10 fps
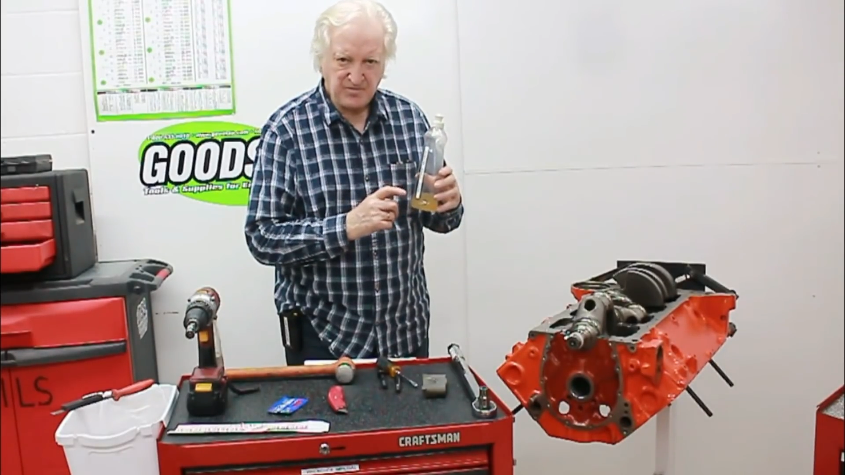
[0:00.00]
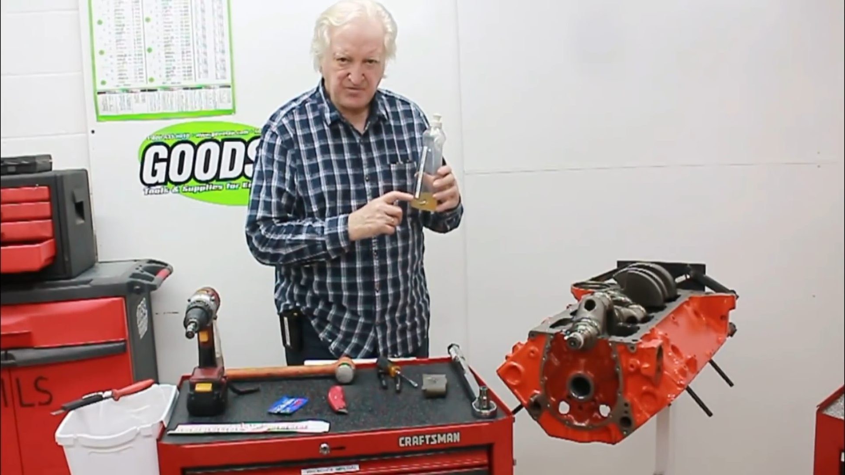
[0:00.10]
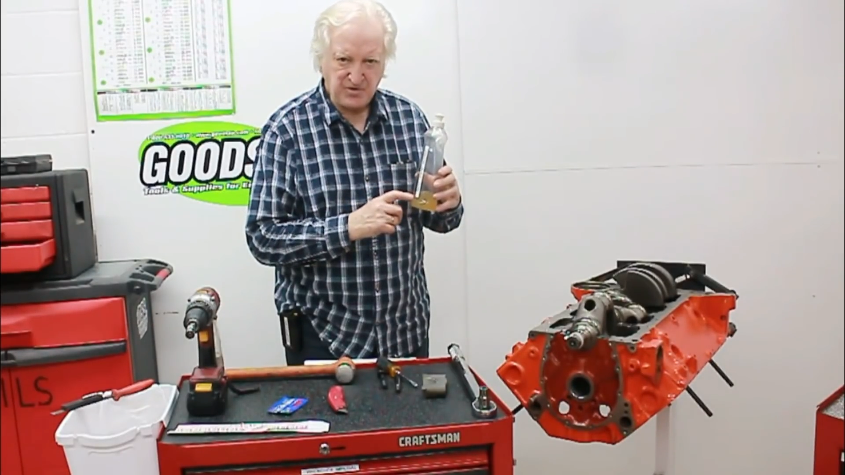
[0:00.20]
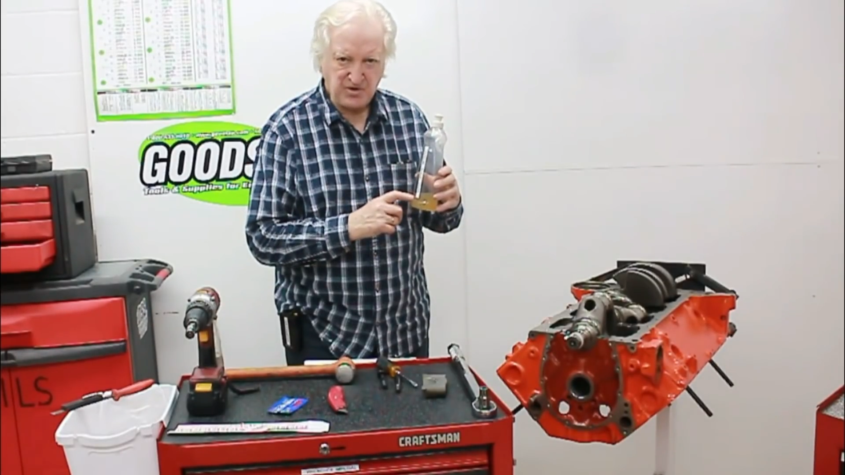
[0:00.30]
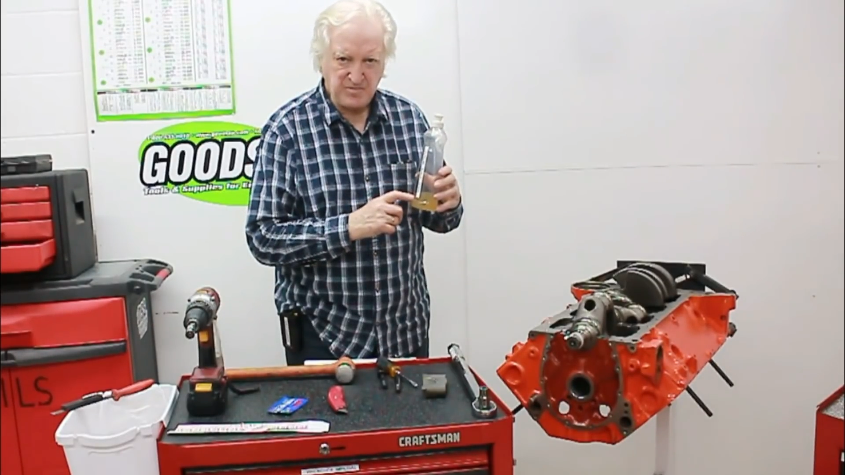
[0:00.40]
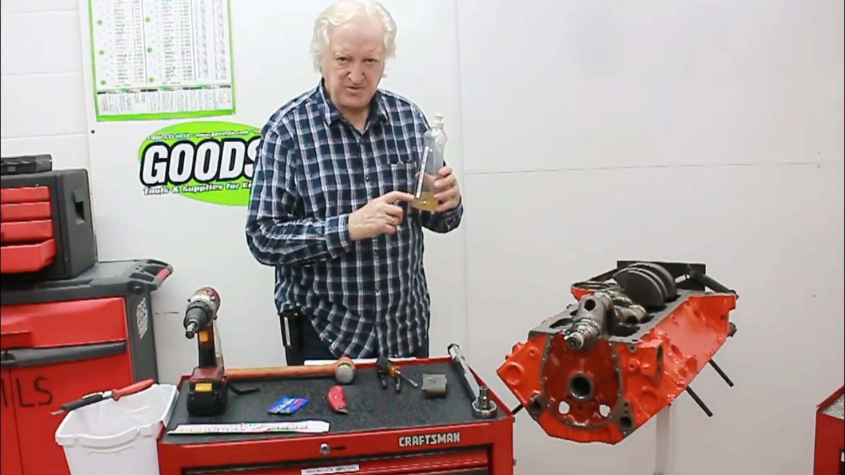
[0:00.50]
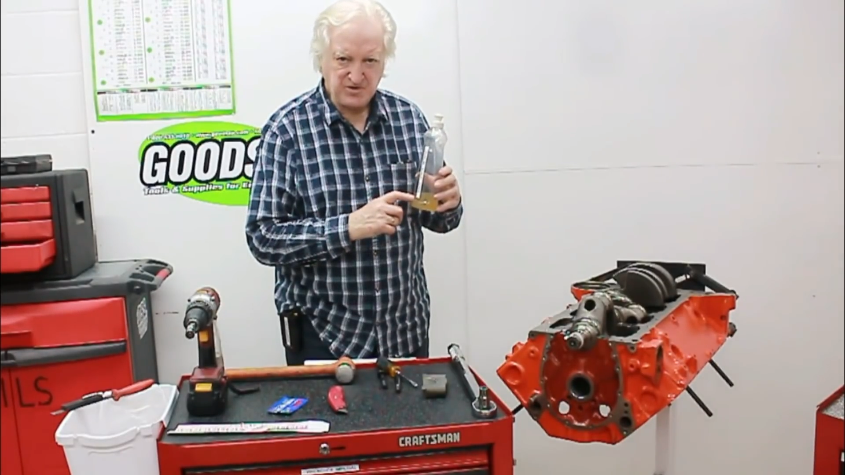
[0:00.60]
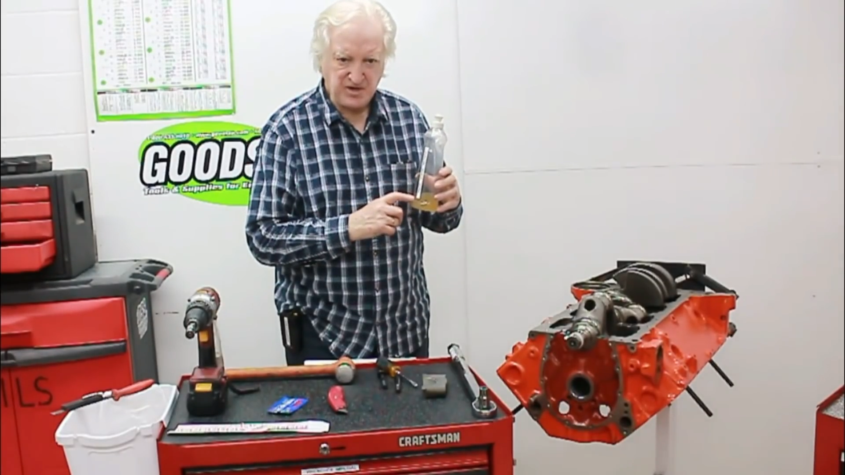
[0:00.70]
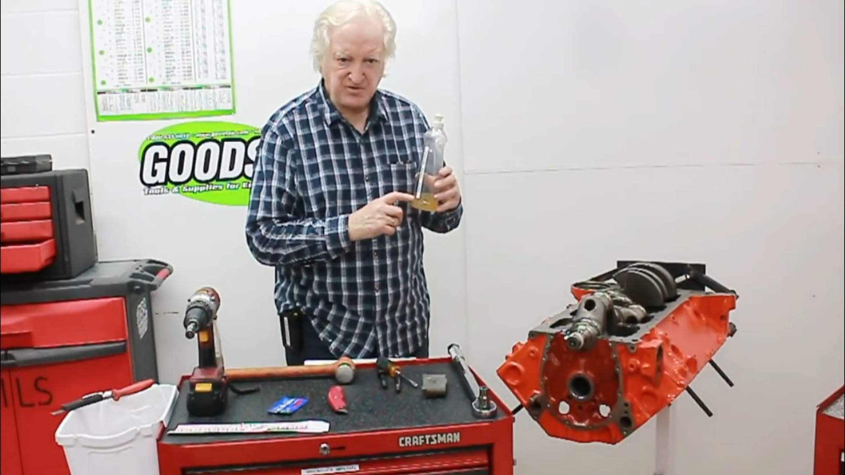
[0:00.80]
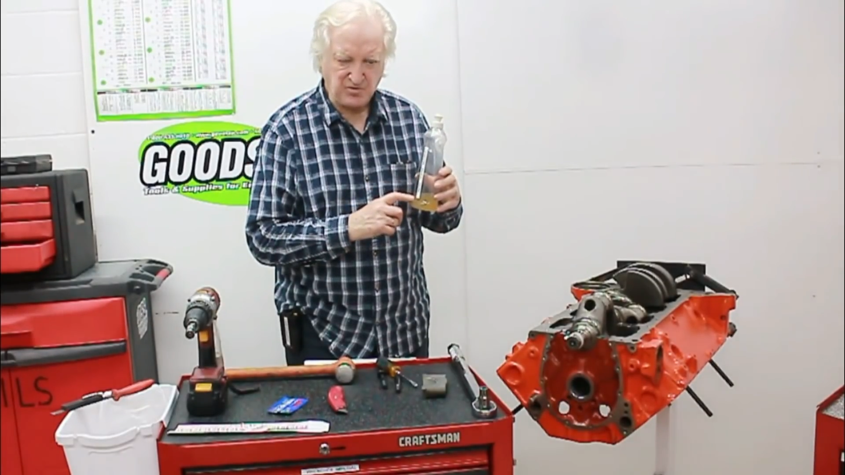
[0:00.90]

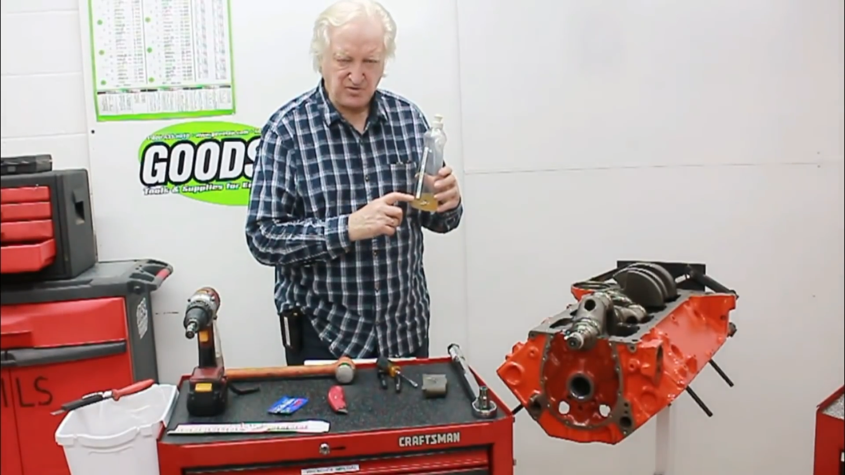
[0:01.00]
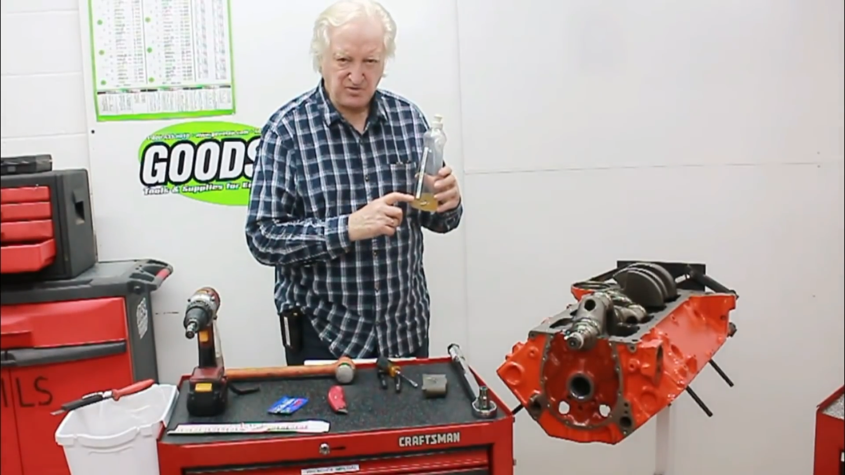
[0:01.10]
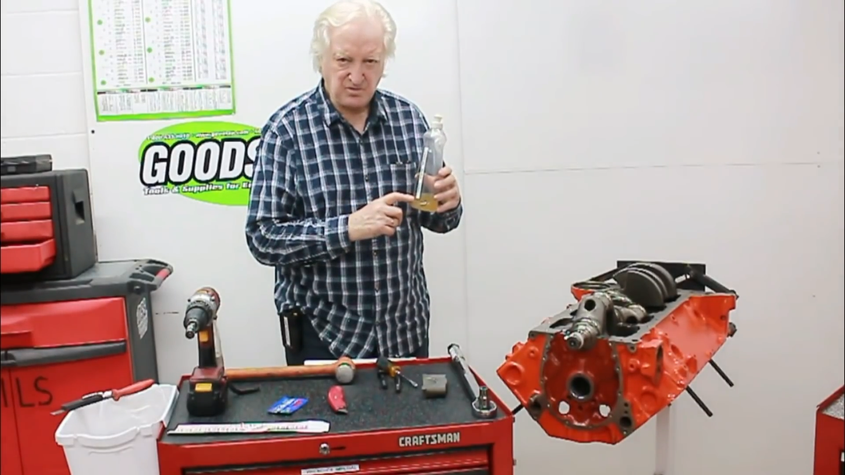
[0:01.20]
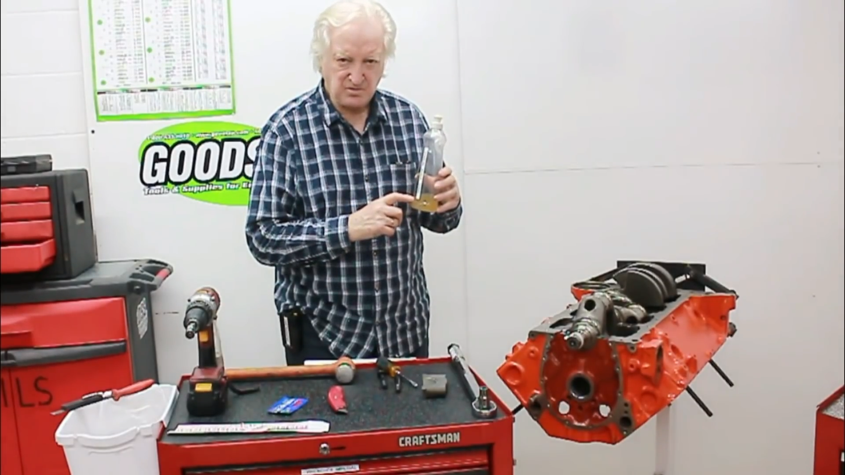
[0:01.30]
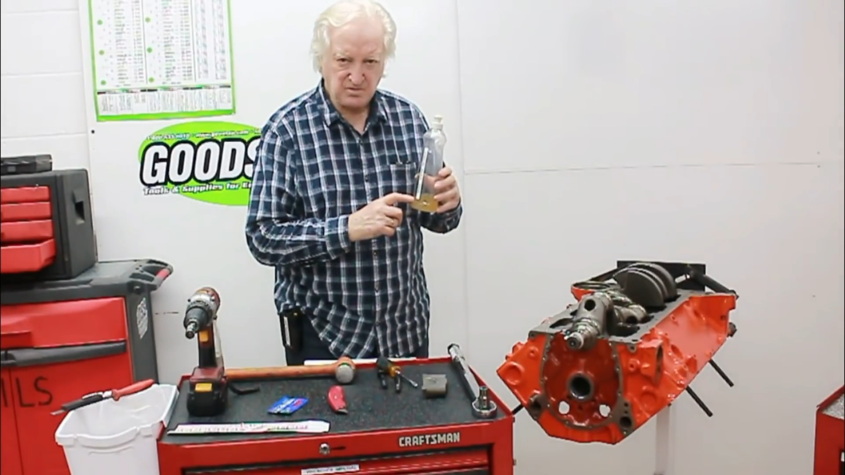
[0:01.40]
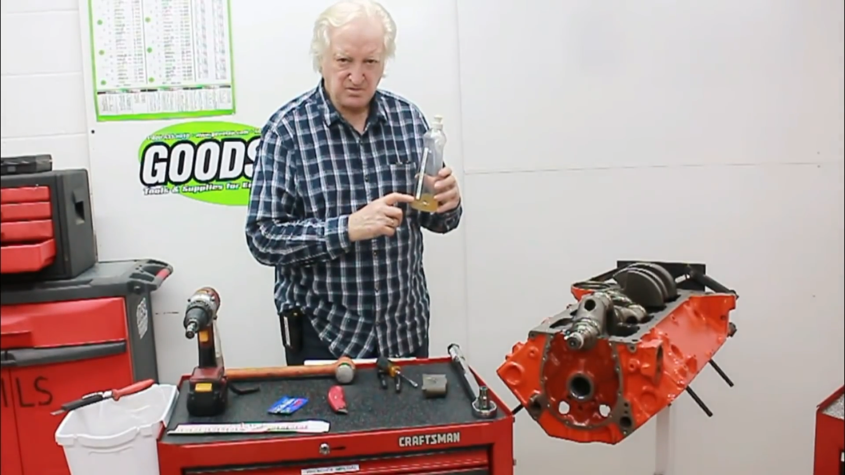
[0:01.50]
30% oil,